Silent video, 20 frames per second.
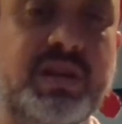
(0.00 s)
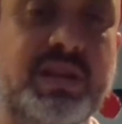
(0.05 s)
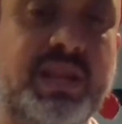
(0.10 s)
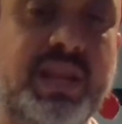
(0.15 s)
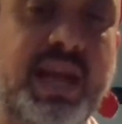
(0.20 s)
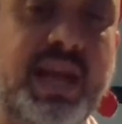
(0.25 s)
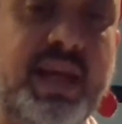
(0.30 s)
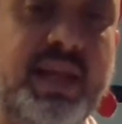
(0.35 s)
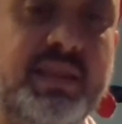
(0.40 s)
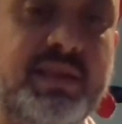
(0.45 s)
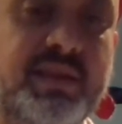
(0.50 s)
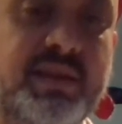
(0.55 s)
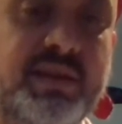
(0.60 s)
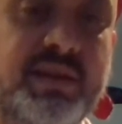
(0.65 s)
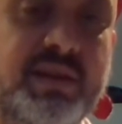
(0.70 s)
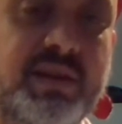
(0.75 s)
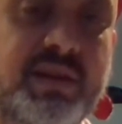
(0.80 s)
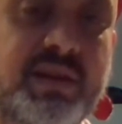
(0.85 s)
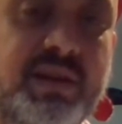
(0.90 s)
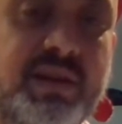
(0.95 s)
the white
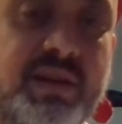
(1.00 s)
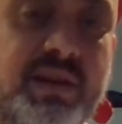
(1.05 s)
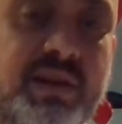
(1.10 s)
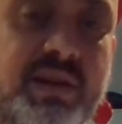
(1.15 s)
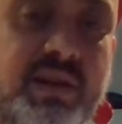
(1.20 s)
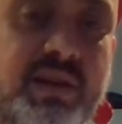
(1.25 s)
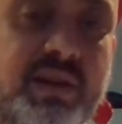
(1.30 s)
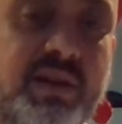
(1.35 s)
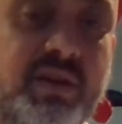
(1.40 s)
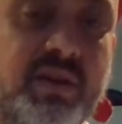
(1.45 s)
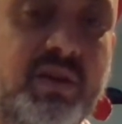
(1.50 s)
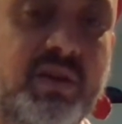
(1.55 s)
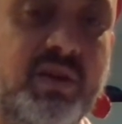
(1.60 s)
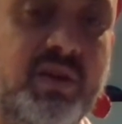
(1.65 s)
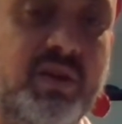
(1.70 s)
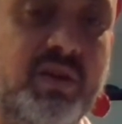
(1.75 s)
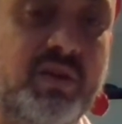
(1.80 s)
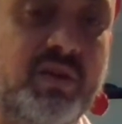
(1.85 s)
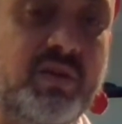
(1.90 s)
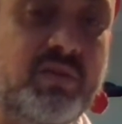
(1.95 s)
flour, no
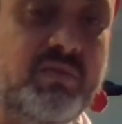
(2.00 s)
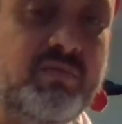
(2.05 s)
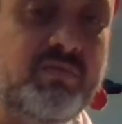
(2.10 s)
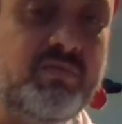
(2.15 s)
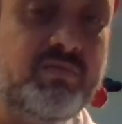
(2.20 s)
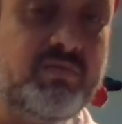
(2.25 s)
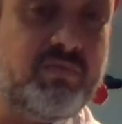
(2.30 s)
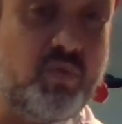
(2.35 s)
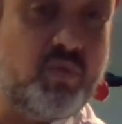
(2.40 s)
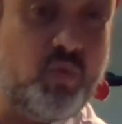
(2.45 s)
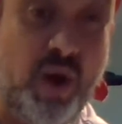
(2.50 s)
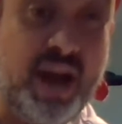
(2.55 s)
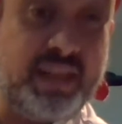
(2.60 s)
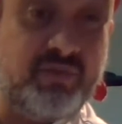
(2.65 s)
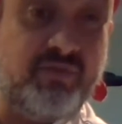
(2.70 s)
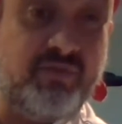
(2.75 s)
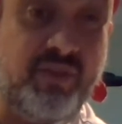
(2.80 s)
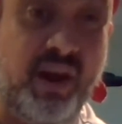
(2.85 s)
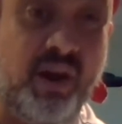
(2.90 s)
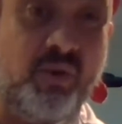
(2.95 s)
problem.
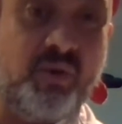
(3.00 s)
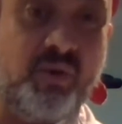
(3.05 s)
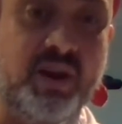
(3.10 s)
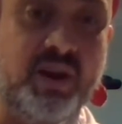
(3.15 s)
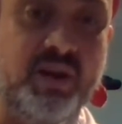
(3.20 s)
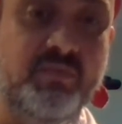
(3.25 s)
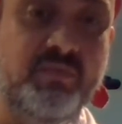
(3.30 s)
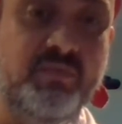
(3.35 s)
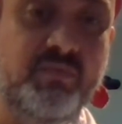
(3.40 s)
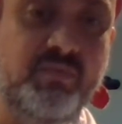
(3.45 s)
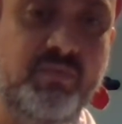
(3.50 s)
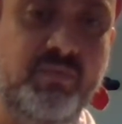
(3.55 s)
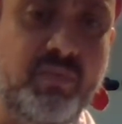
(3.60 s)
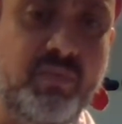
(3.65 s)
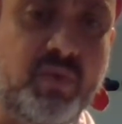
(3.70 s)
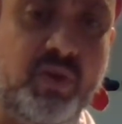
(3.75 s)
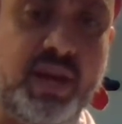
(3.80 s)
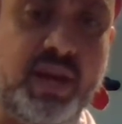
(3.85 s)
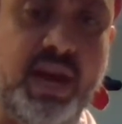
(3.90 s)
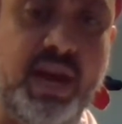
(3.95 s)
Okay,
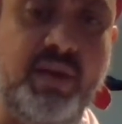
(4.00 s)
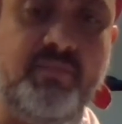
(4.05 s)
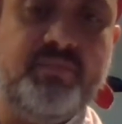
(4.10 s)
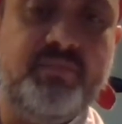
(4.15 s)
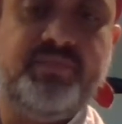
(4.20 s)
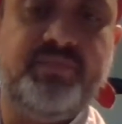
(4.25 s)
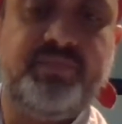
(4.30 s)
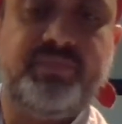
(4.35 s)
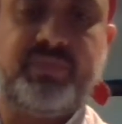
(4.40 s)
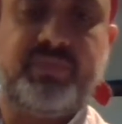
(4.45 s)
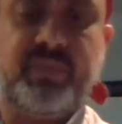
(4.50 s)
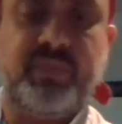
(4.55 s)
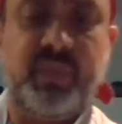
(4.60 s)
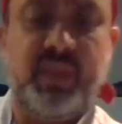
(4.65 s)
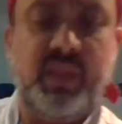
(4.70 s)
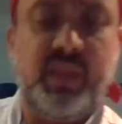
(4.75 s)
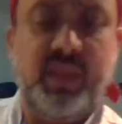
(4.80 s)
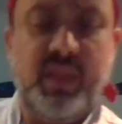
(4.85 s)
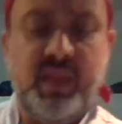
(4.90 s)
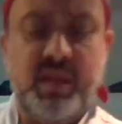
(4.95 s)
how are you
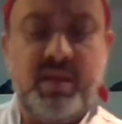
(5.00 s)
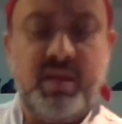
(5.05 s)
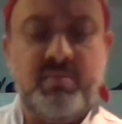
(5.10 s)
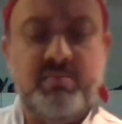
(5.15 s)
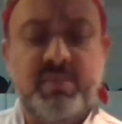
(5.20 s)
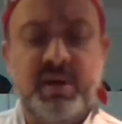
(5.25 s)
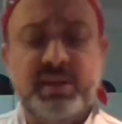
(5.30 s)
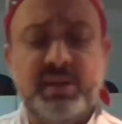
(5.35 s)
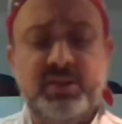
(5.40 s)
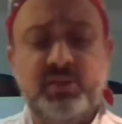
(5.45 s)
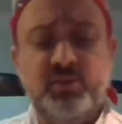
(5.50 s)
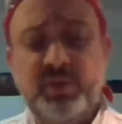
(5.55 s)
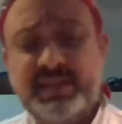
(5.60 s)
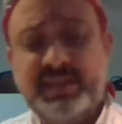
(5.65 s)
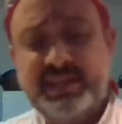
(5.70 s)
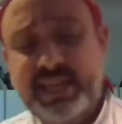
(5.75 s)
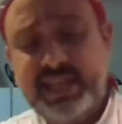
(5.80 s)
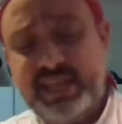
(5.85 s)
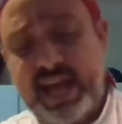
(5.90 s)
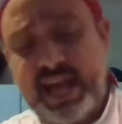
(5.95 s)
going to do
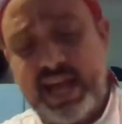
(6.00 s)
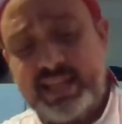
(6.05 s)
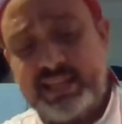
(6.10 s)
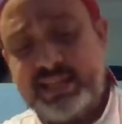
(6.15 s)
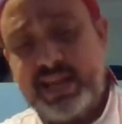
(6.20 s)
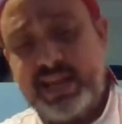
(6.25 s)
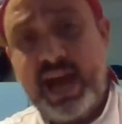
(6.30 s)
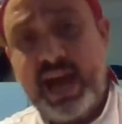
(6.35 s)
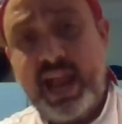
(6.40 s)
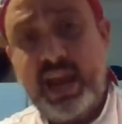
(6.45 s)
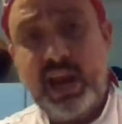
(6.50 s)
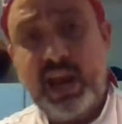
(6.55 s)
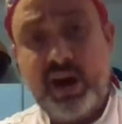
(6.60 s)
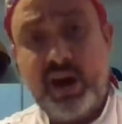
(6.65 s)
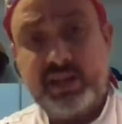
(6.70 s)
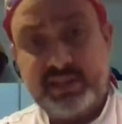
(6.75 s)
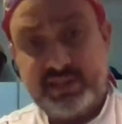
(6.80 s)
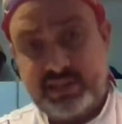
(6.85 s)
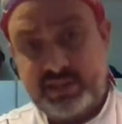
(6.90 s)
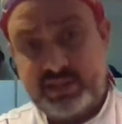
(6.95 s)
this?
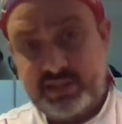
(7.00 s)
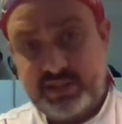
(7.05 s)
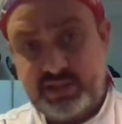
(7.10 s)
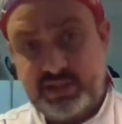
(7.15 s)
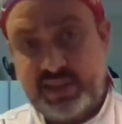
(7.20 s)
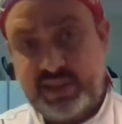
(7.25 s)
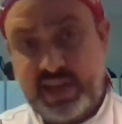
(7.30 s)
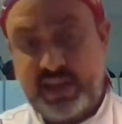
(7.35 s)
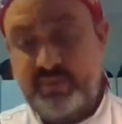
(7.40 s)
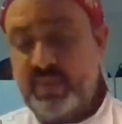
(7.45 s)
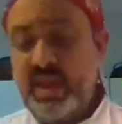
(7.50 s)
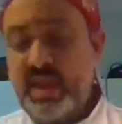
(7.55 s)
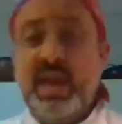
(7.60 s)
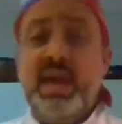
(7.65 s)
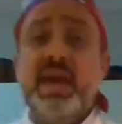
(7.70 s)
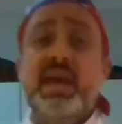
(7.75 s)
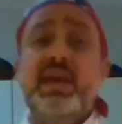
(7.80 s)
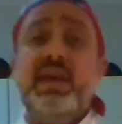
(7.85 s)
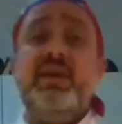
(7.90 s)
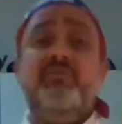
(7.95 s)

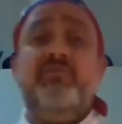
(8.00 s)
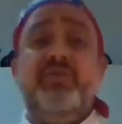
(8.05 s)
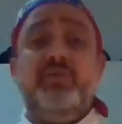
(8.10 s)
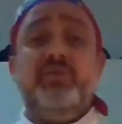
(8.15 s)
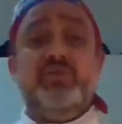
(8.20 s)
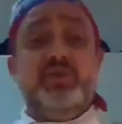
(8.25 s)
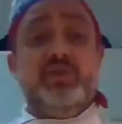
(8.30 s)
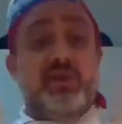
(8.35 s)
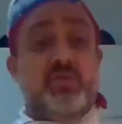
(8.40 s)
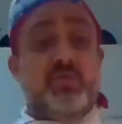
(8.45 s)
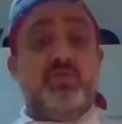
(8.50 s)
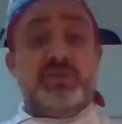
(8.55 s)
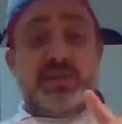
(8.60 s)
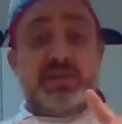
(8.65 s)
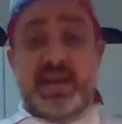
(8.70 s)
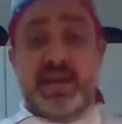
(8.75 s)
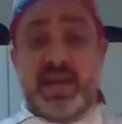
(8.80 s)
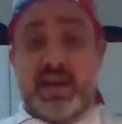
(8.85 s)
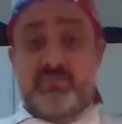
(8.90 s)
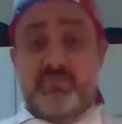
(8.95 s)
This is a work
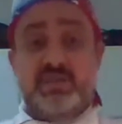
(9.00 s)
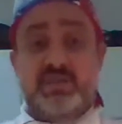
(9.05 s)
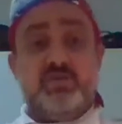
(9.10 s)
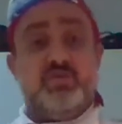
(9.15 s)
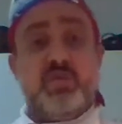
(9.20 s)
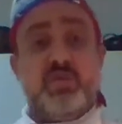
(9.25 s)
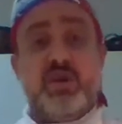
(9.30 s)
for